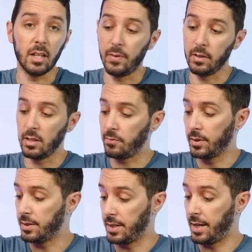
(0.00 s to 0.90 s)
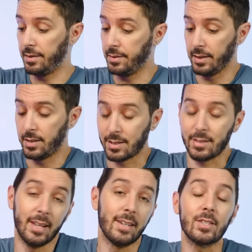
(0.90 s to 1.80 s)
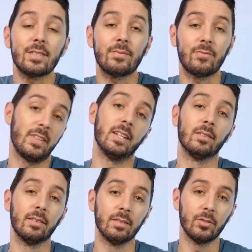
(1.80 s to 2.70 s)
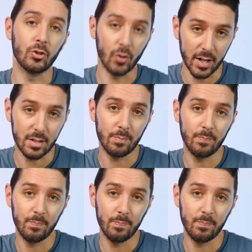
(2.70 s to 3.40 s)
They feel different and they just, they just feel great.